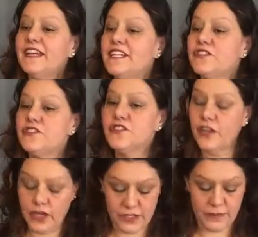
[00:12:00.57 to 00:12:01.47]
attention to
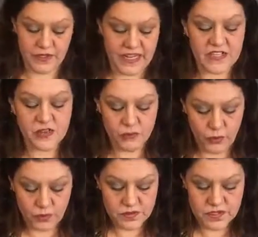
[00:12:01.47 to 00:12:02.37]
our communication
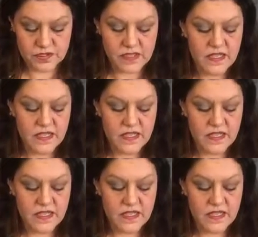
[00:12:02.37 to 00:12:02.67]
roles.